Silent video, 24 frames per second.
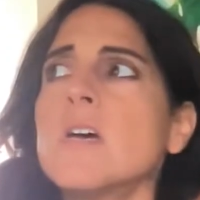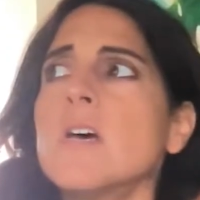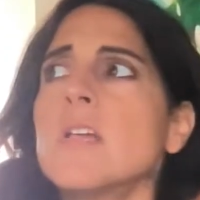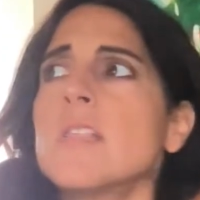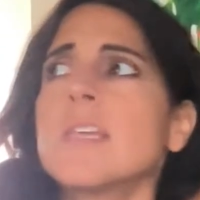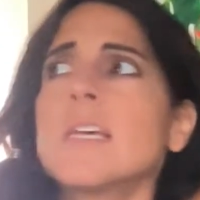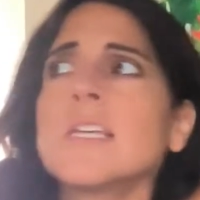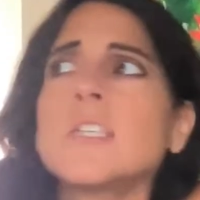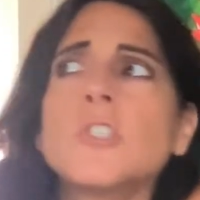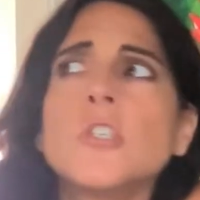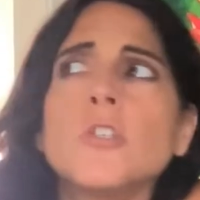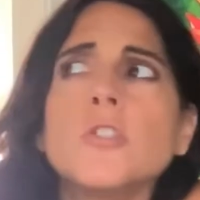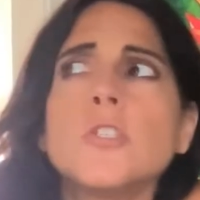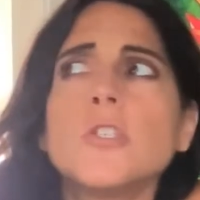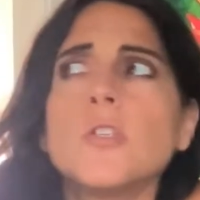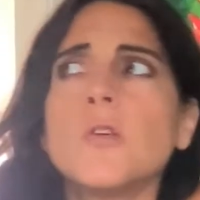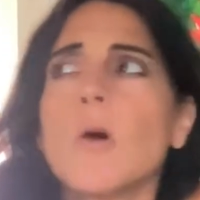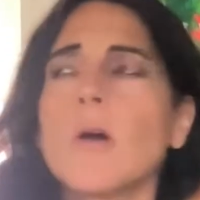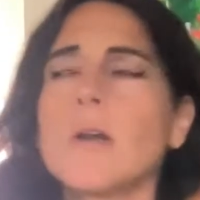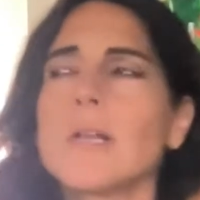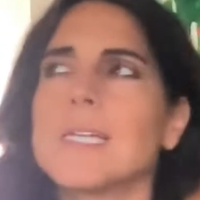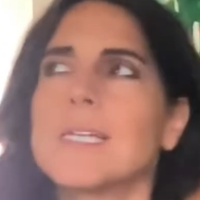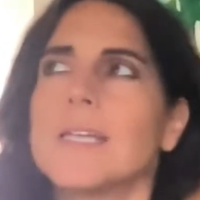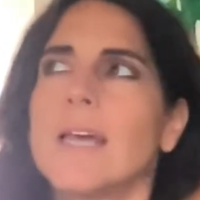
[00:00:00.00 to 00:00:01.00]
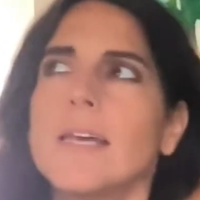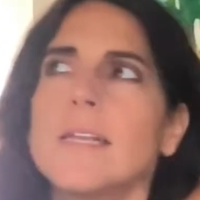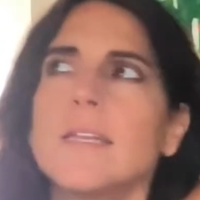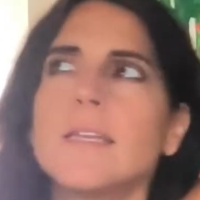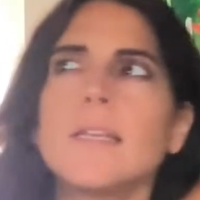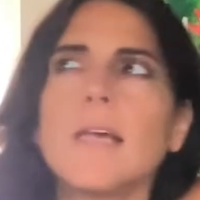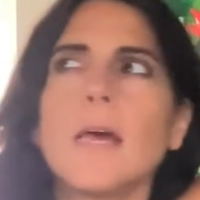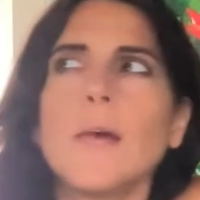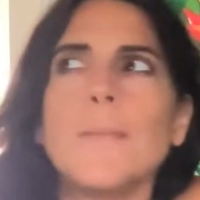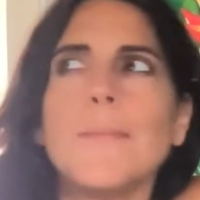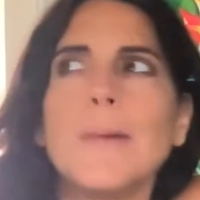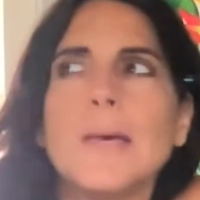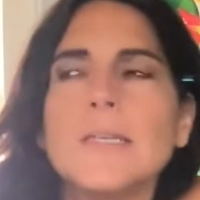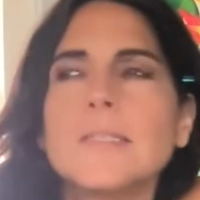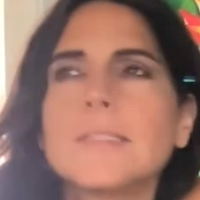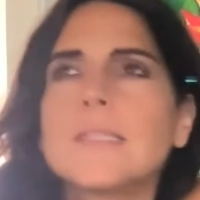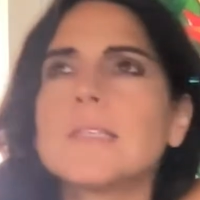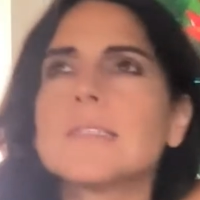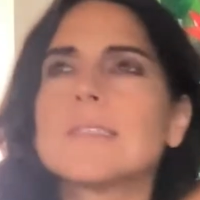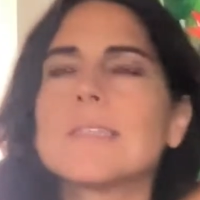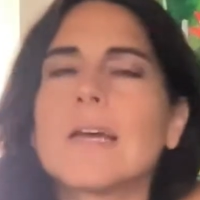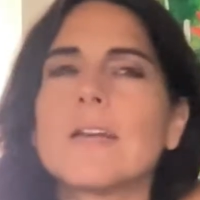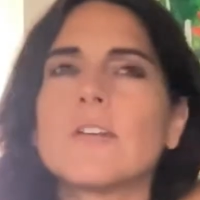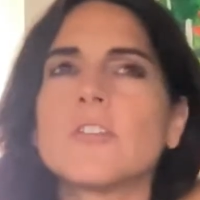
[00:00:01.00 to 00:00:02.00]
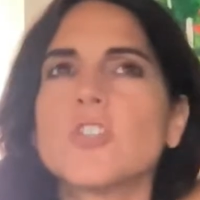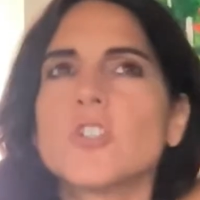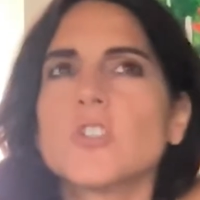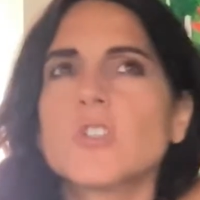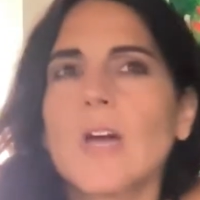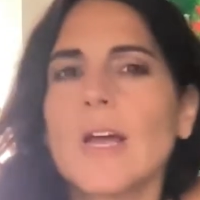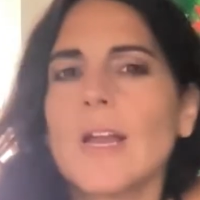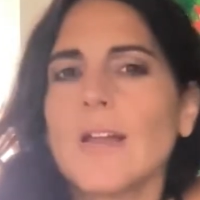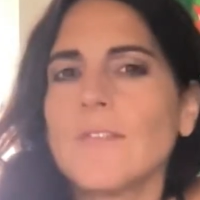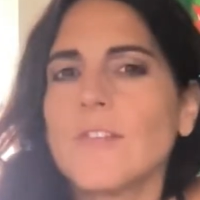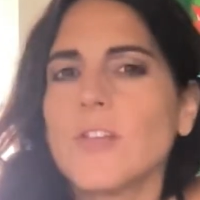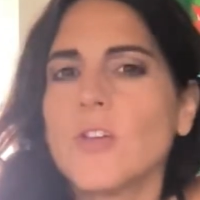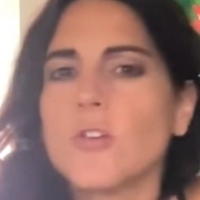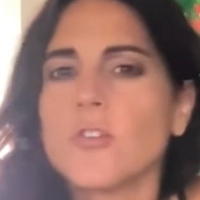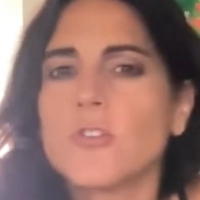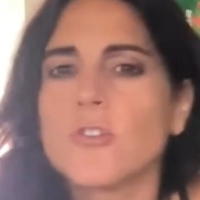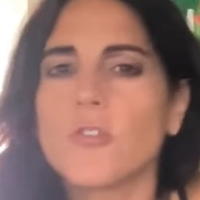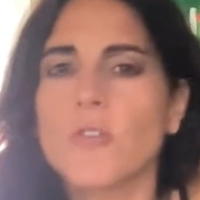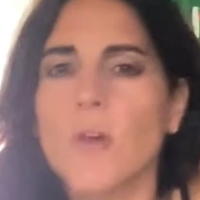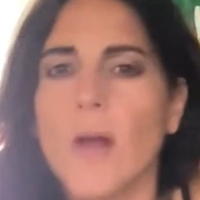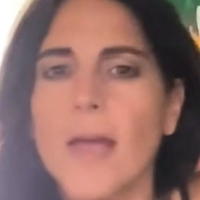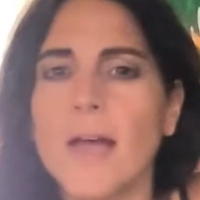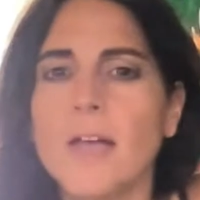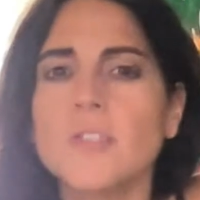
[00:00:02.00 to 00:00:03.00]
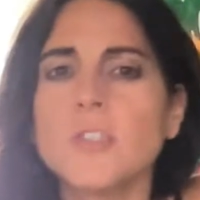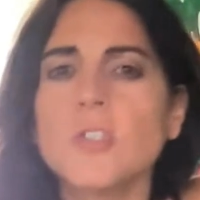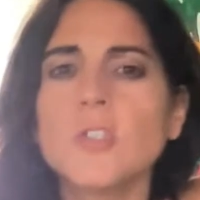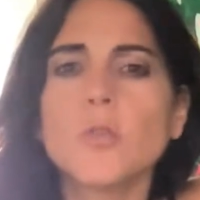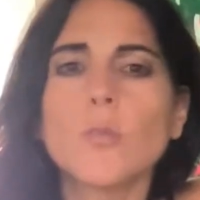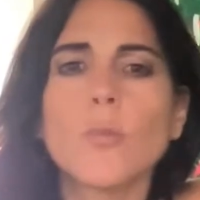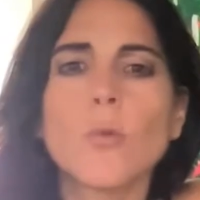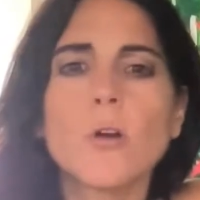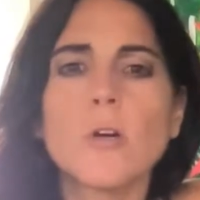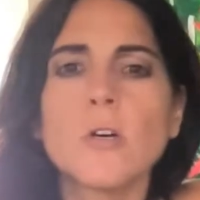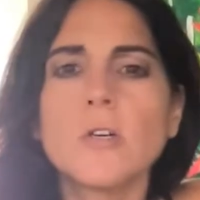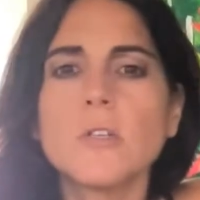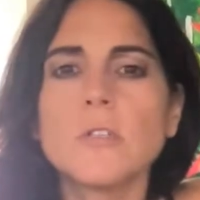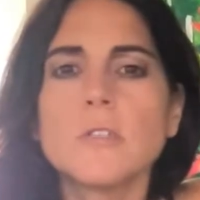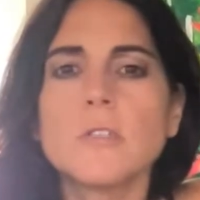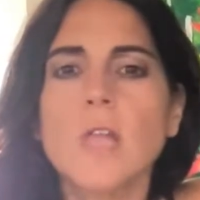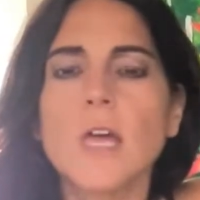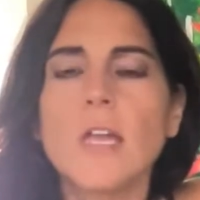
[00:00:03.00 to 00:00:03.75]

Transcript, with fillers: things you do on a day to day basis that are just kind of your trance world.